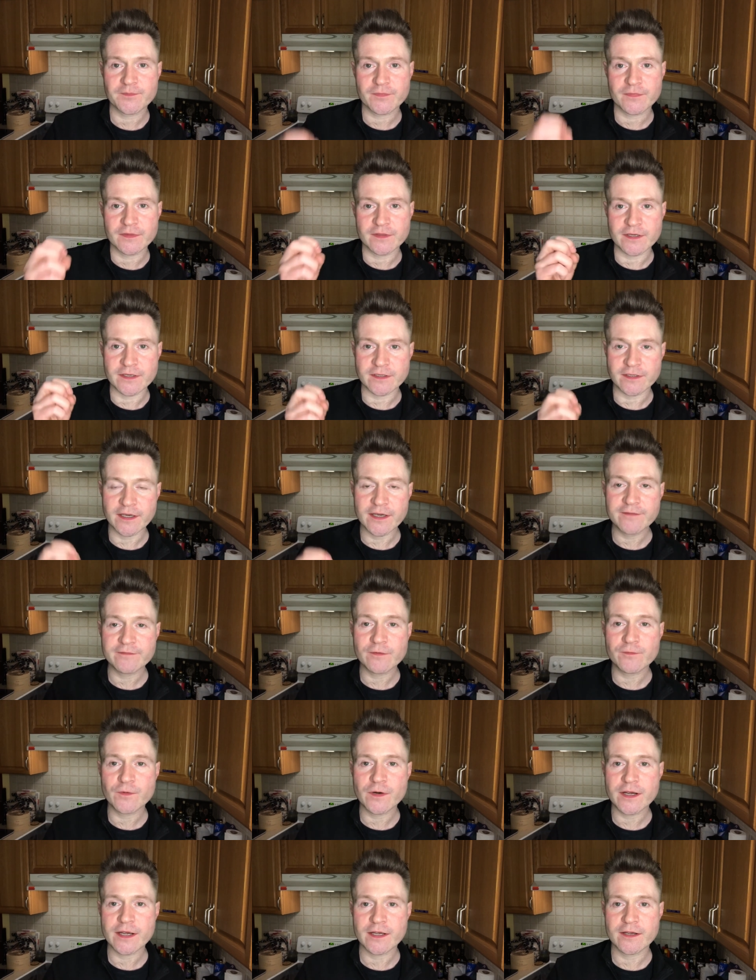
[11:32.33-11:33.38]
they gave
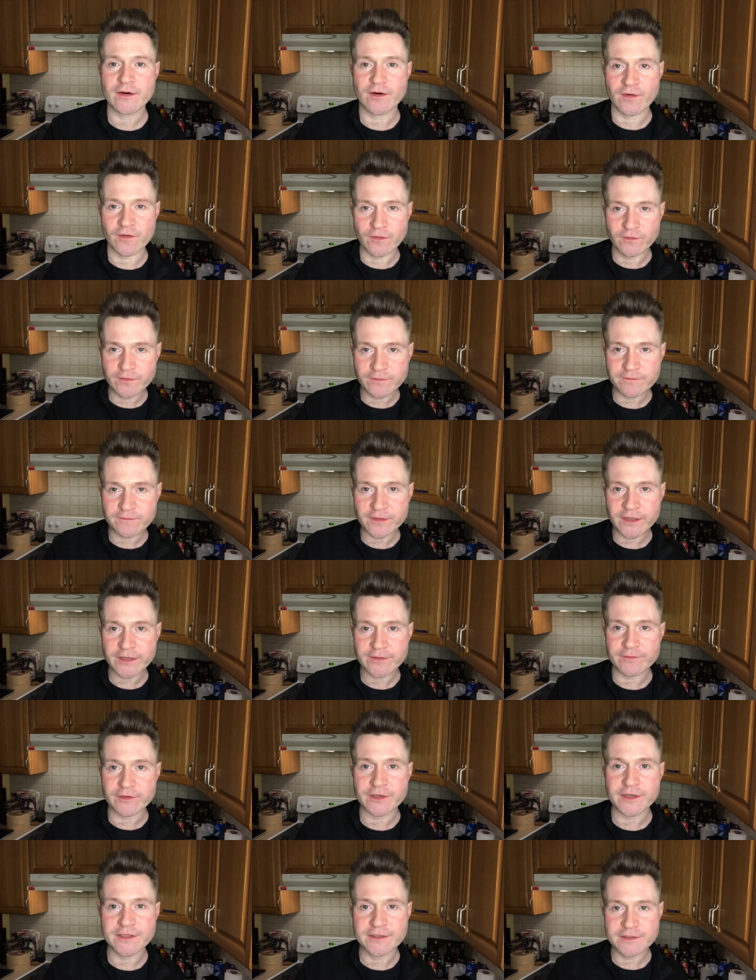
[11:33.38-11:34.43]
away all the
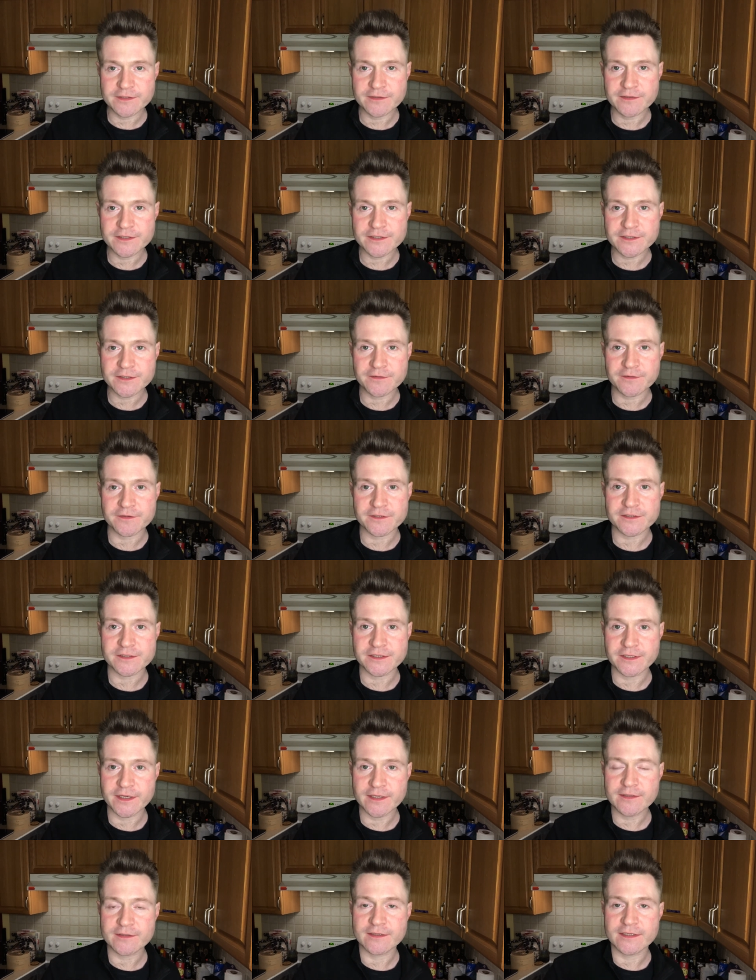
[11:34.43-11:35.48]
flavor into the sauce,
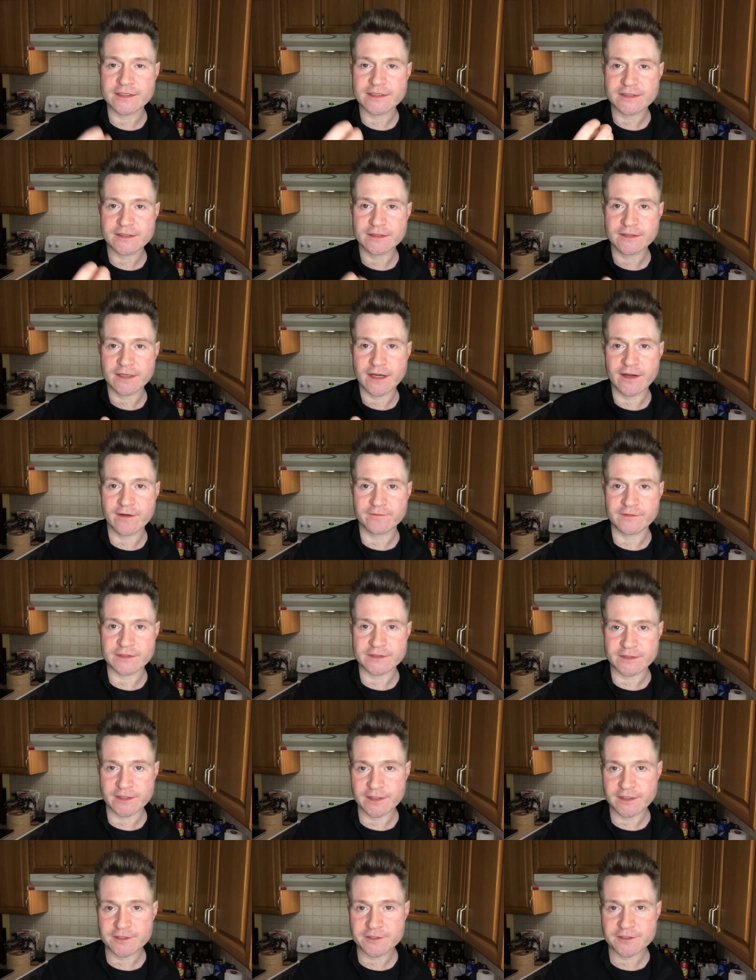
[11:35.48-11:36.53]
yet they still have the
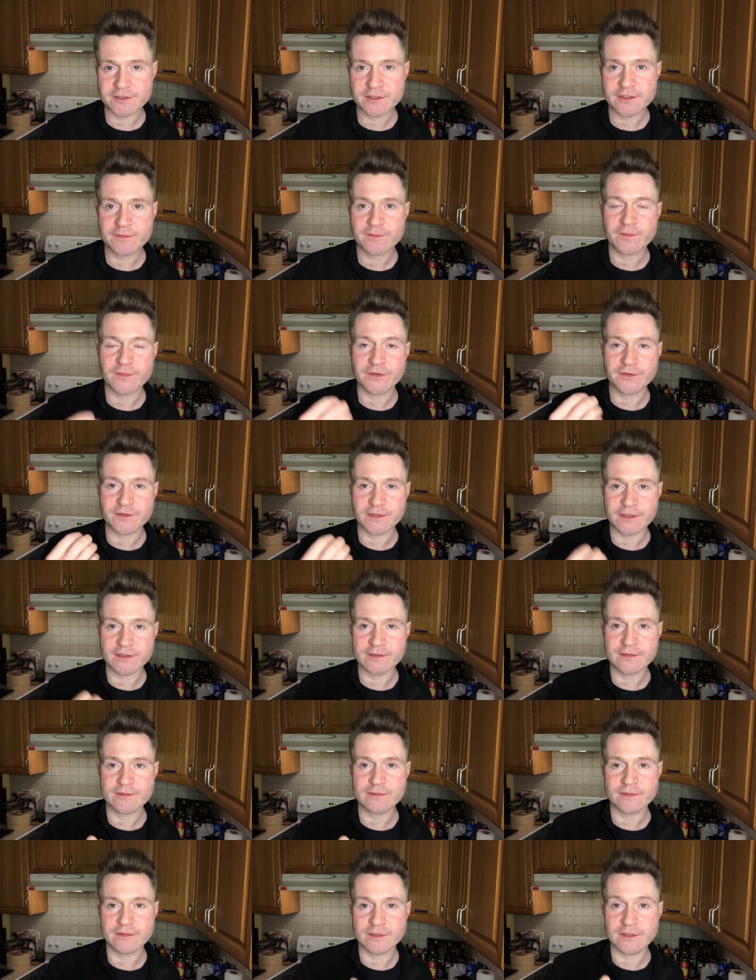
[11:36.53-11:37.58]
texture. You
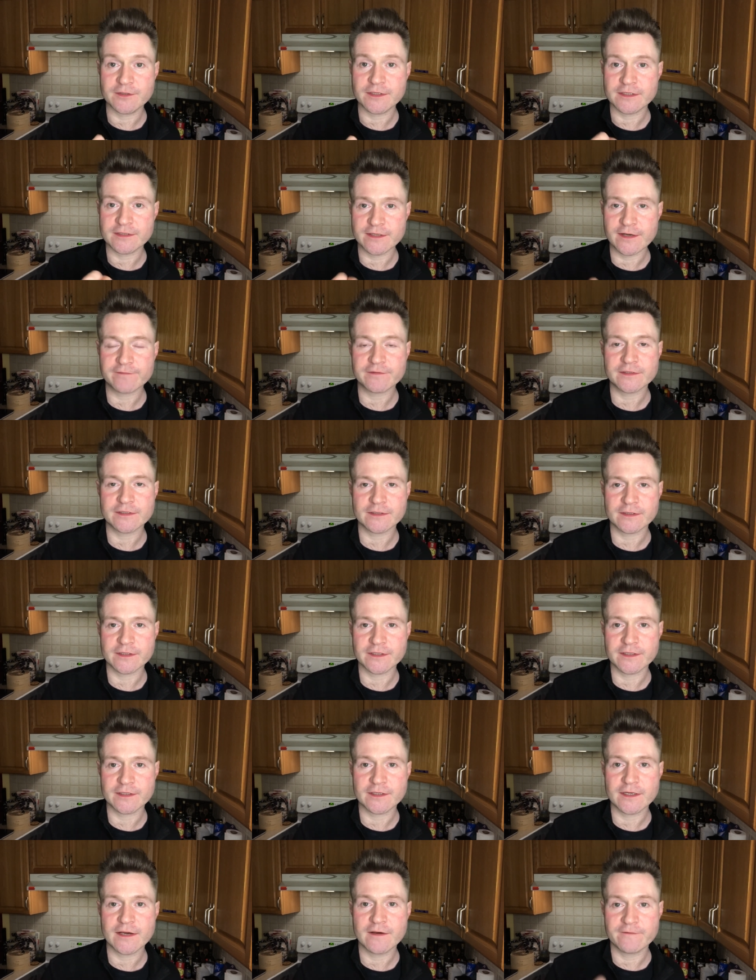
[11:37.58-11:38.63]
can
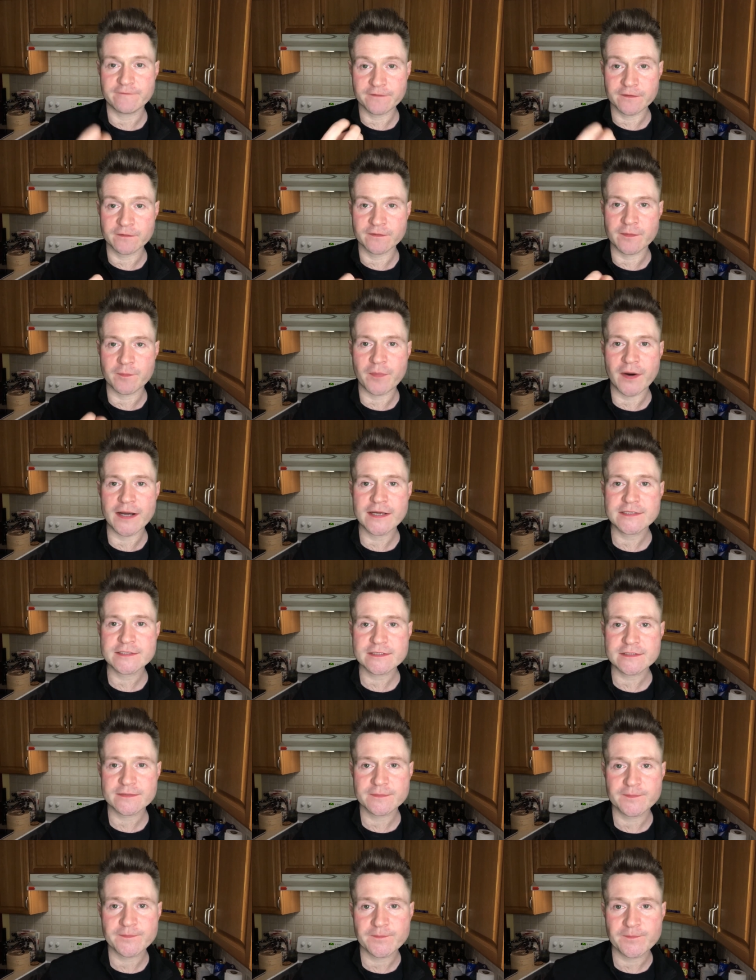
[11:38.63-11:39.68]
definitely feel the bite.
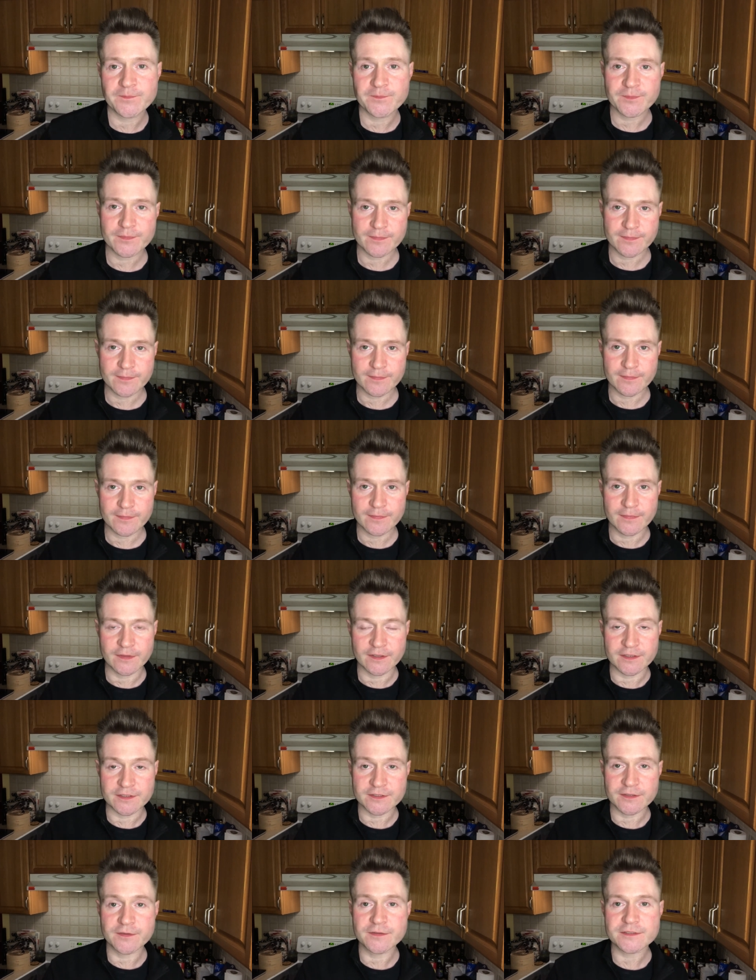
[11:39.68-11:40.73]
The
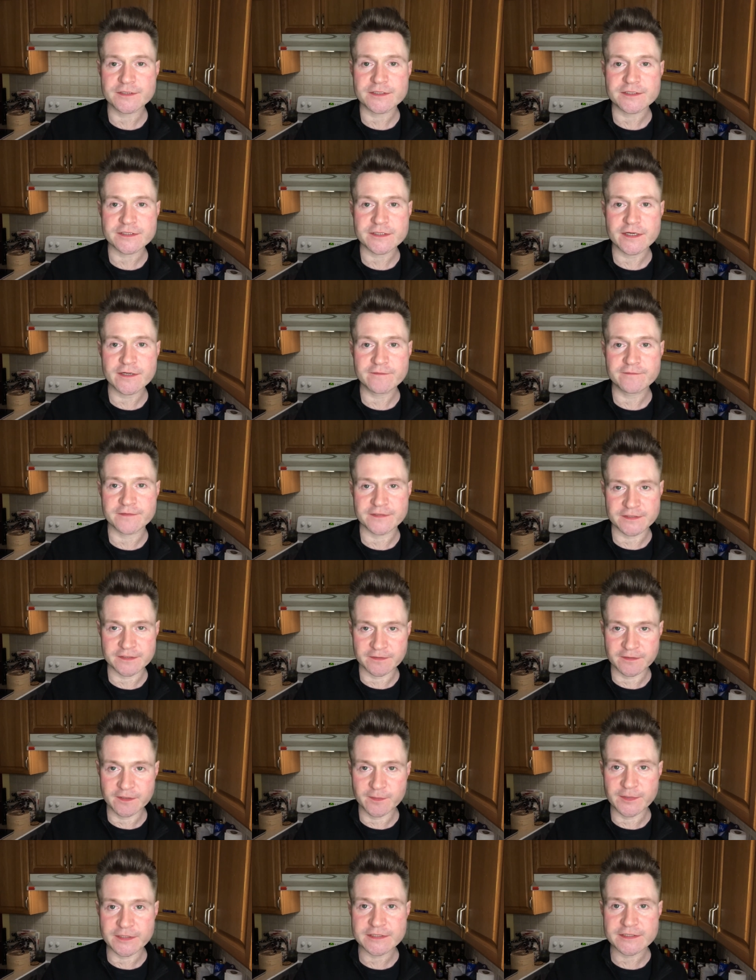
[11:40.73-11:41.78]
sauce itself is a
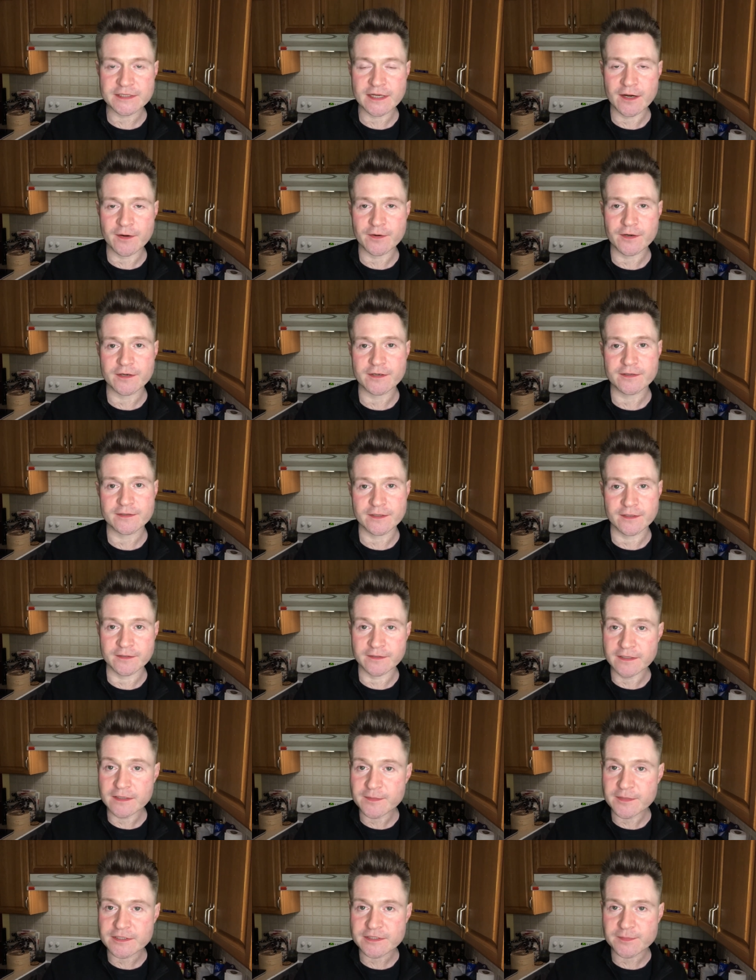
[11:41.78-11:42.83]
little bit sour, a
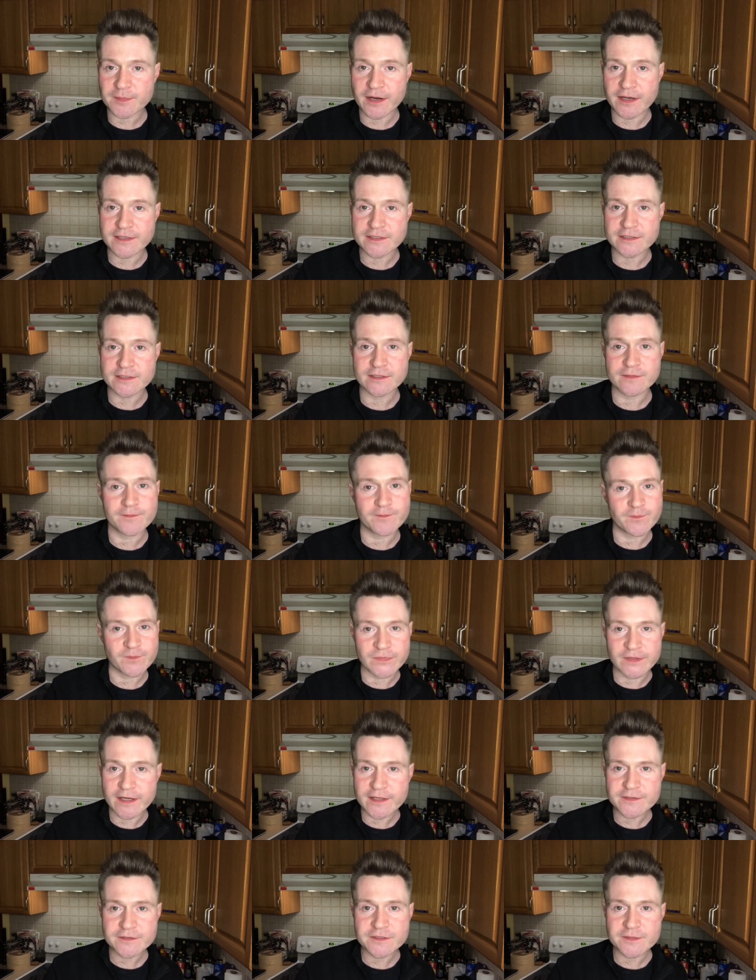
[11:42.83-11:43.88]
little bit spicy,
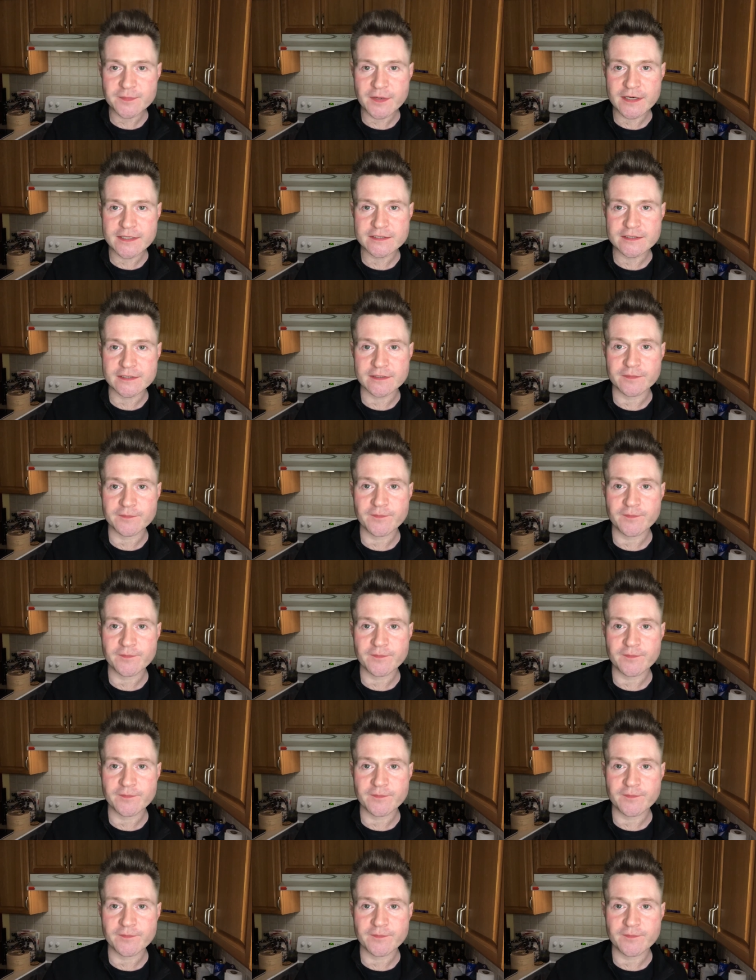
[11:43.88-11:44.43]
not too spicy.